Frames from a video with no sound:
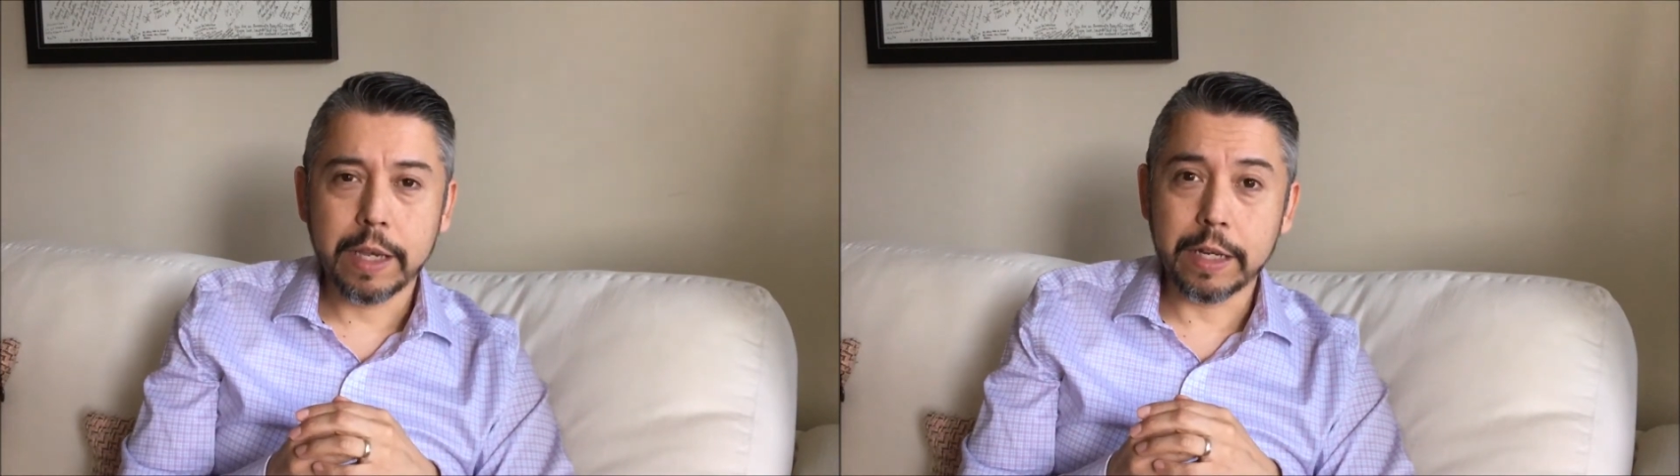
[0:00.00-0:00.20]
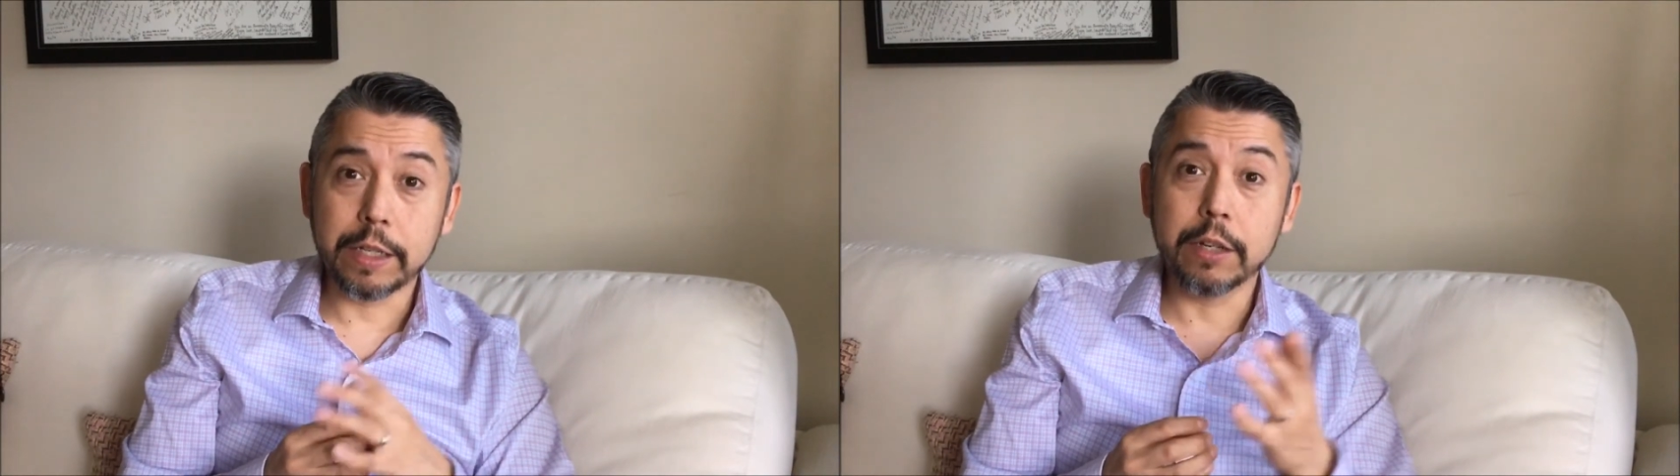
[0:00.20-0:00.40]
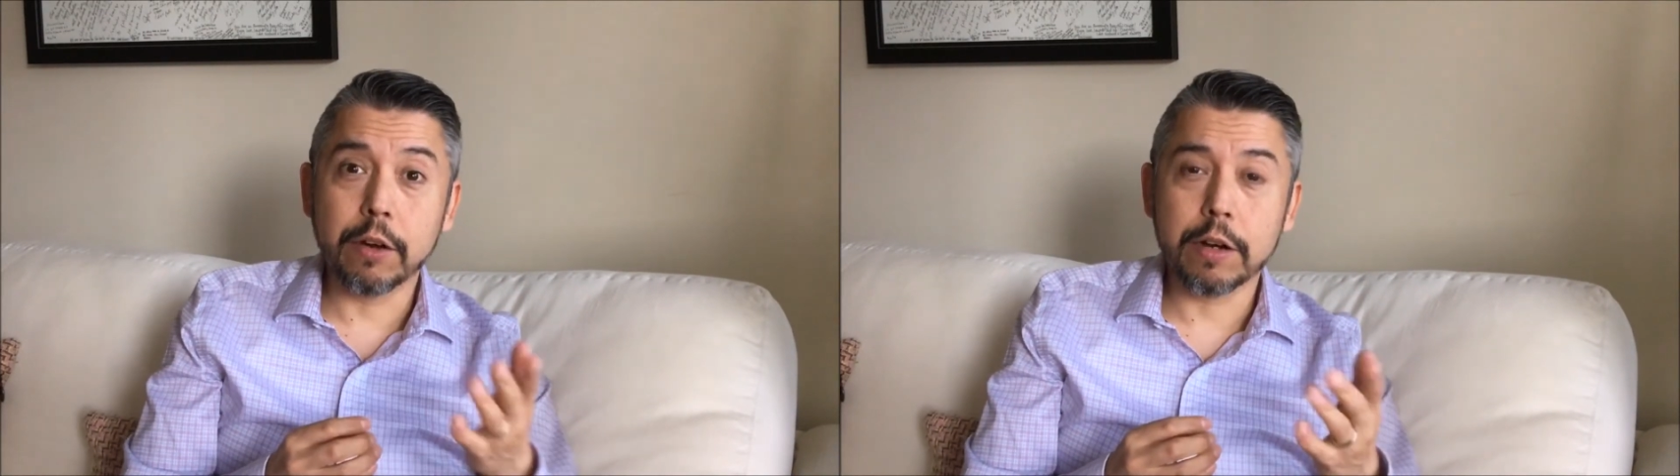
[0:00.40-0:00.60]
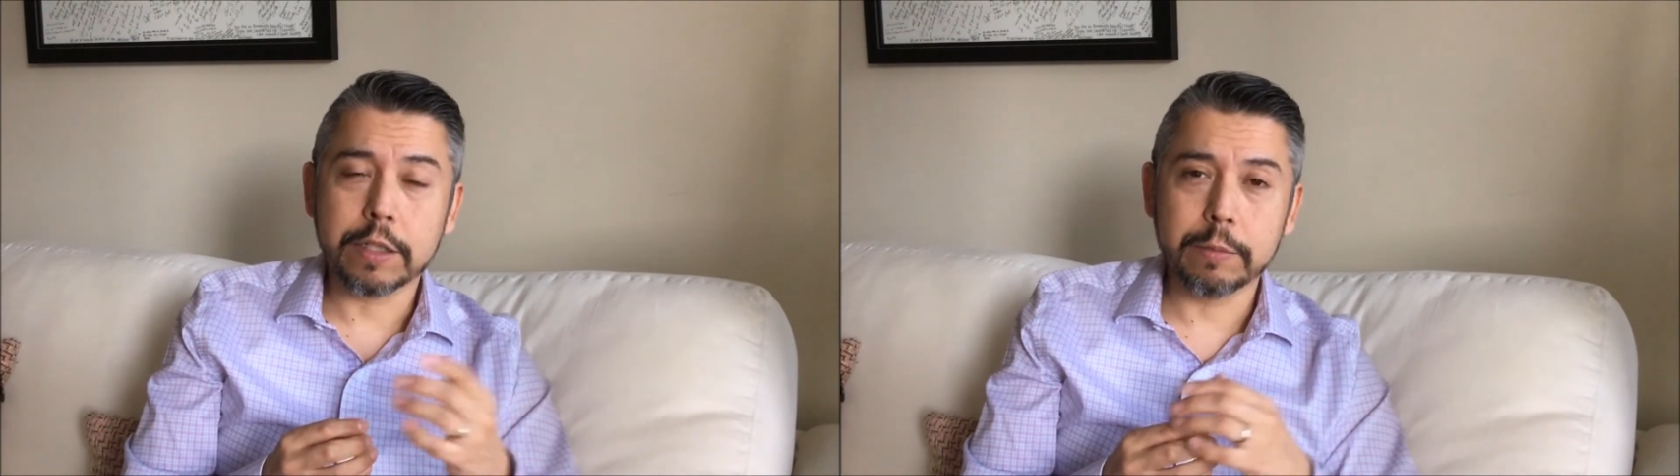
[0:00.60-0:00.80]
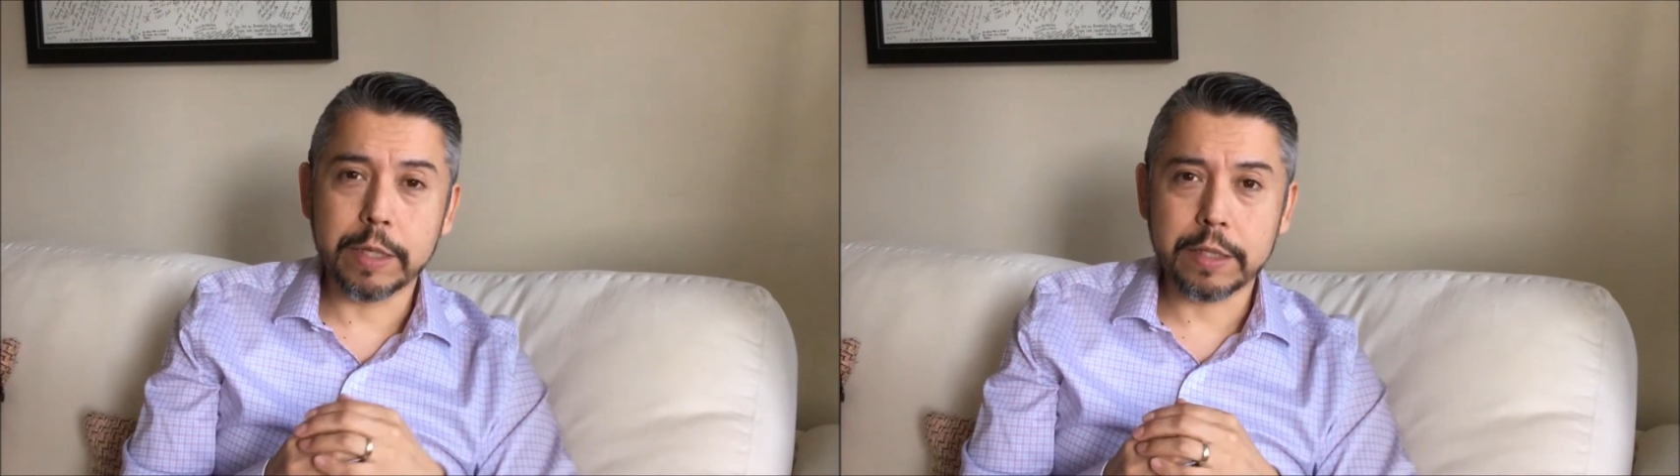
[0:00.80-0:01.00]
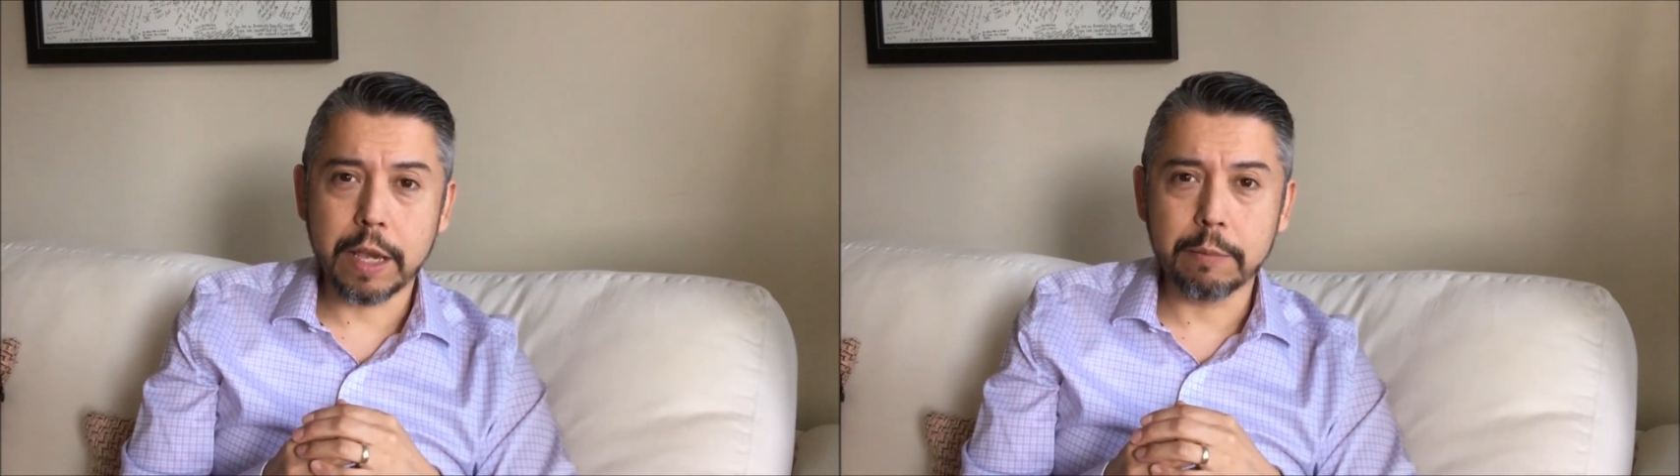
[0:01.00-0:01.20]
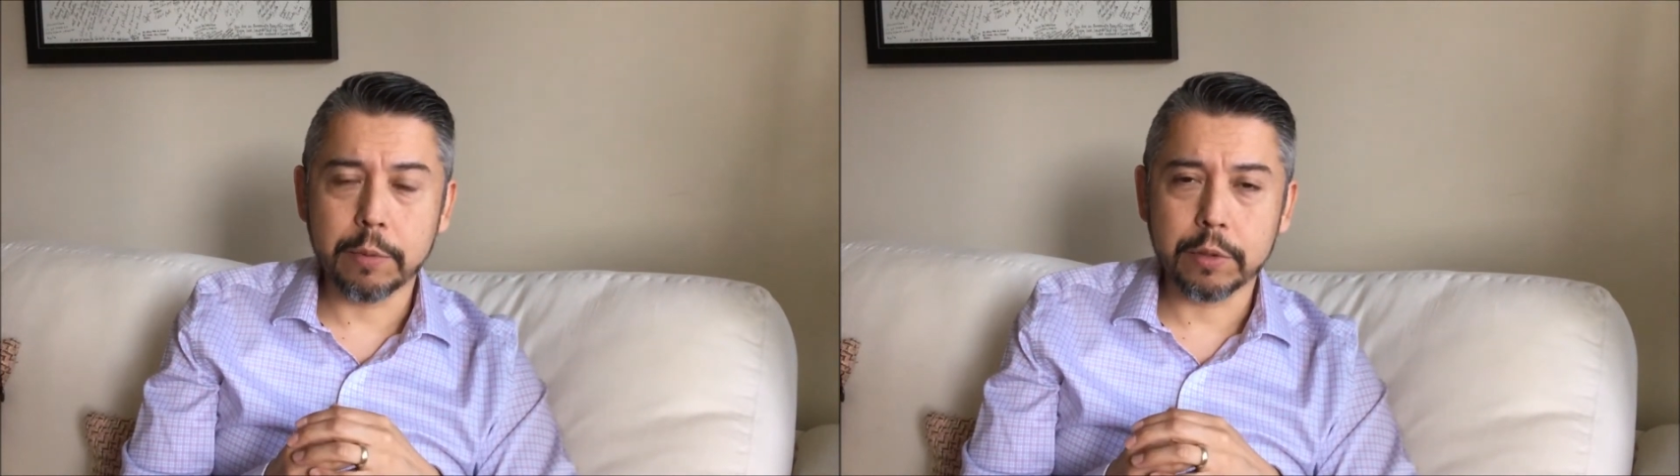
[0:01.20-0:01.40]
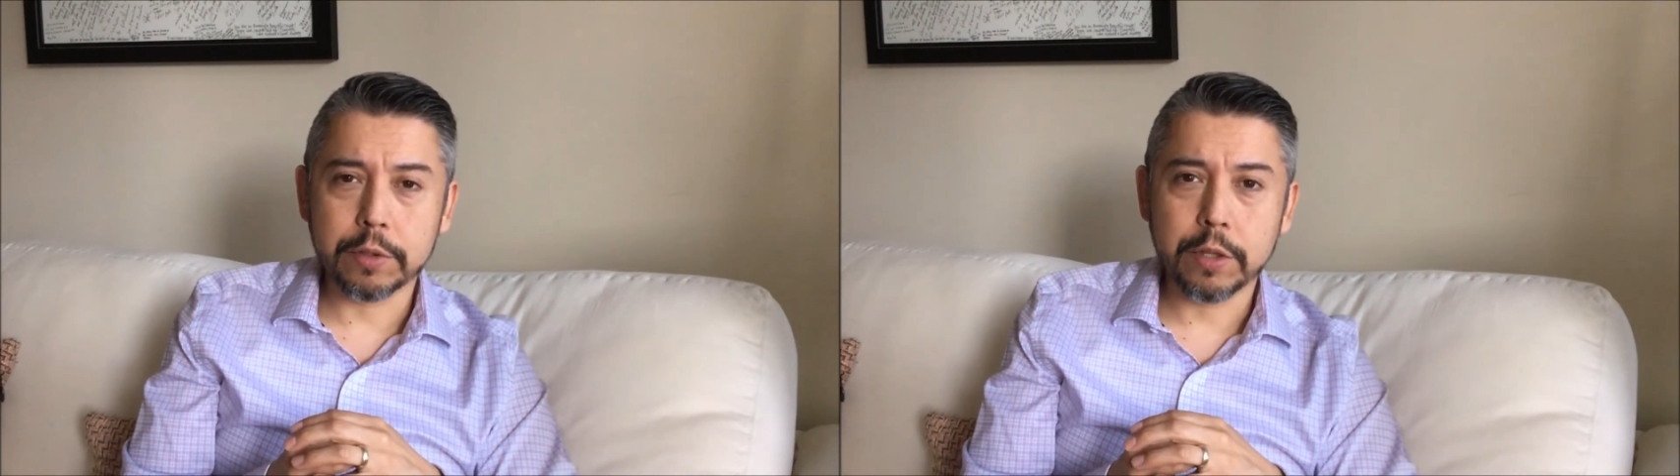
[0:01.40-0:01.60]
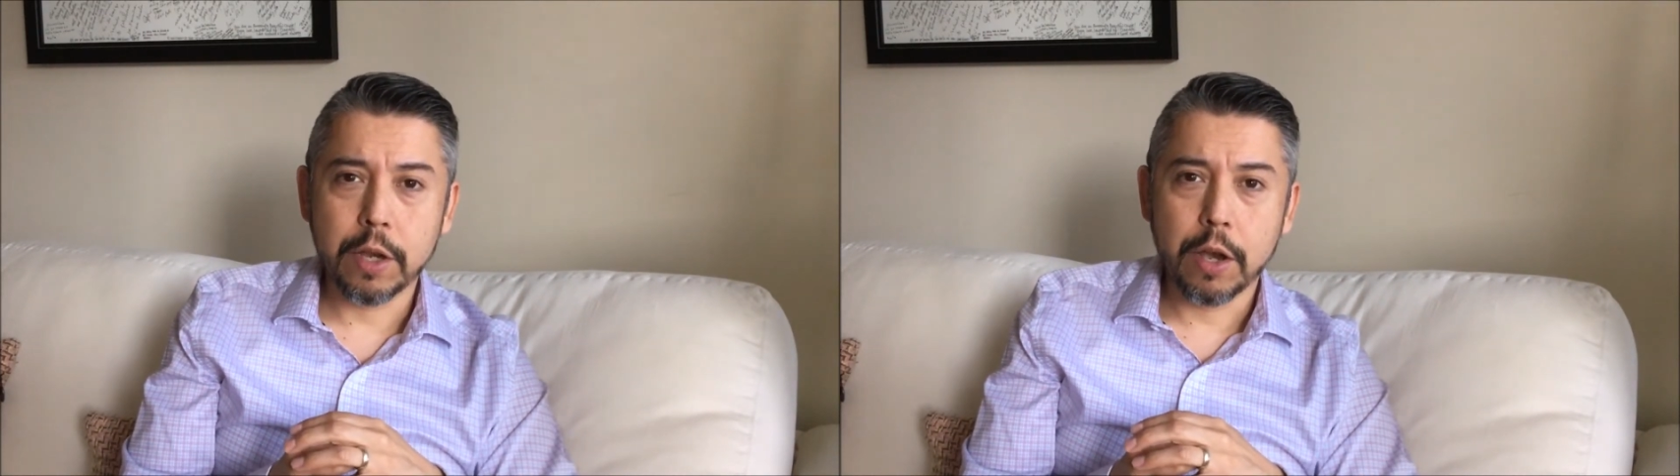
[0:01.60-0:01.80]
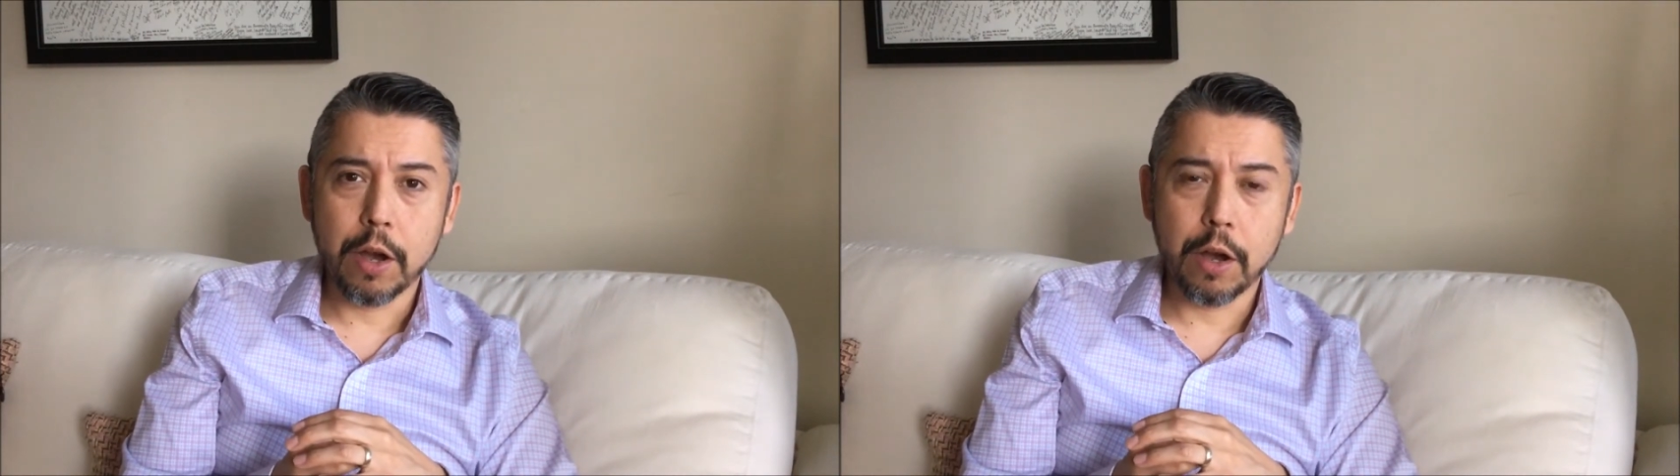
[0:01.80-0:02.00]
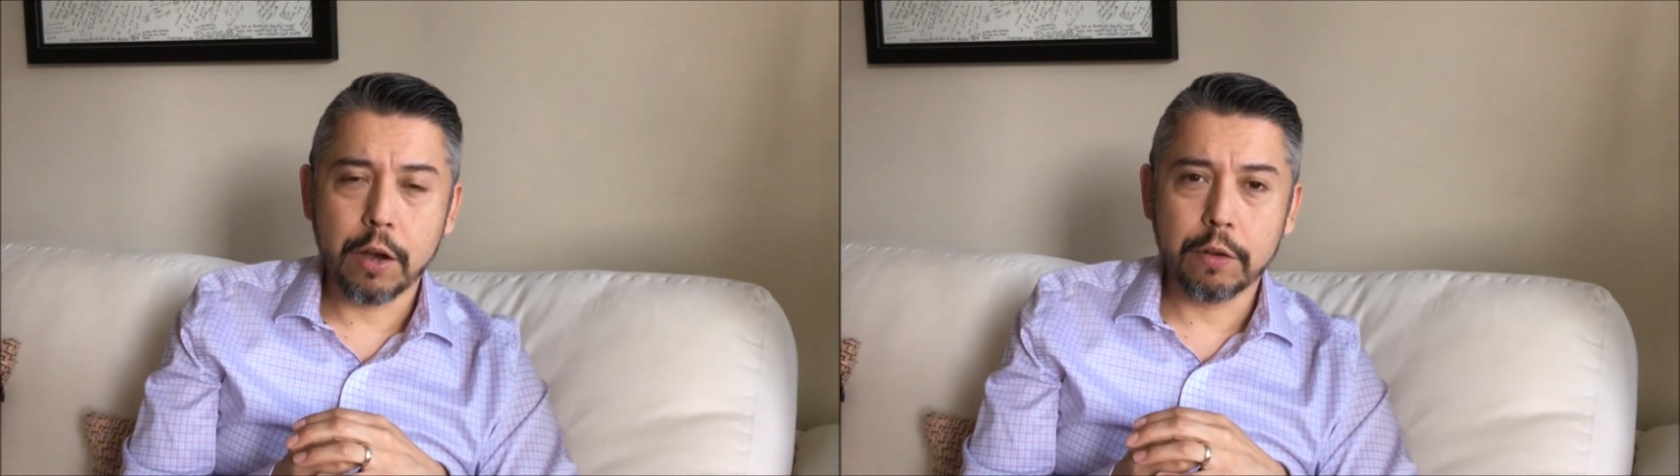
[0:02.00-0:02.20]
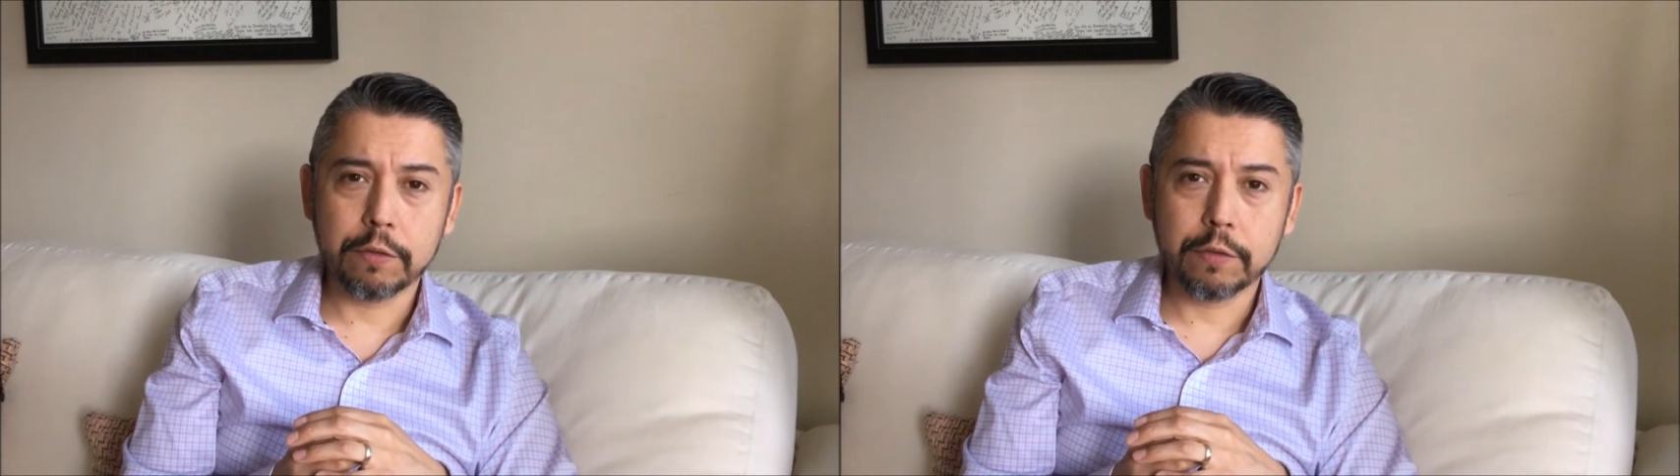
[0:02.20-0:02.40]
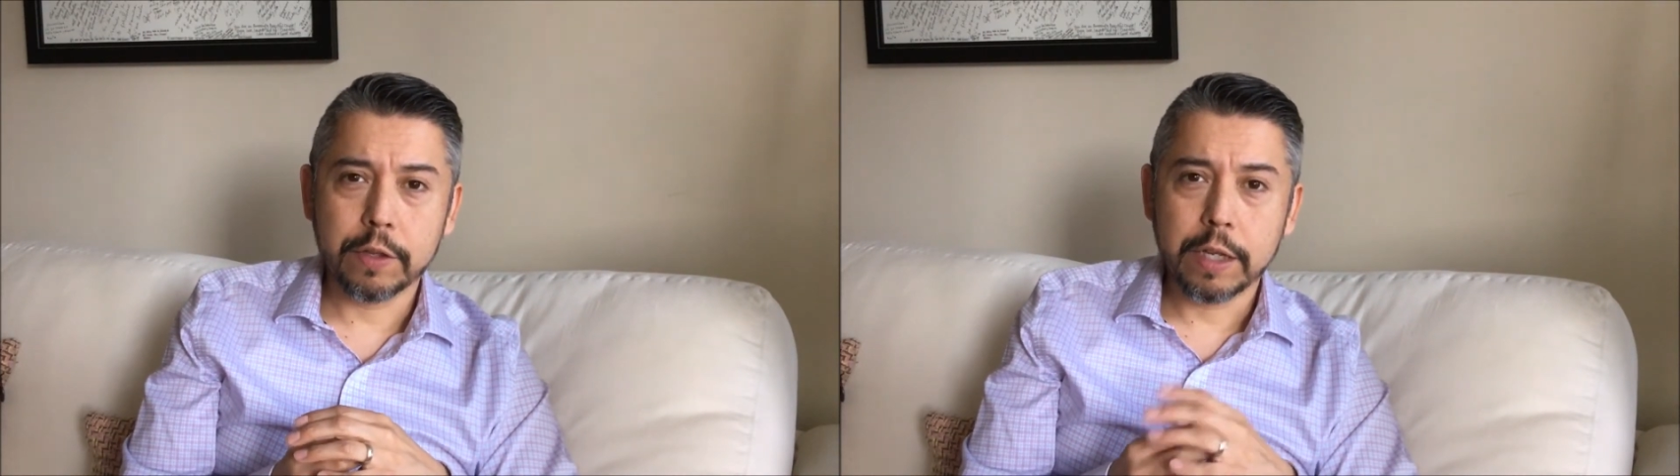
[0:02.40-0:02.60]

And here are some examples of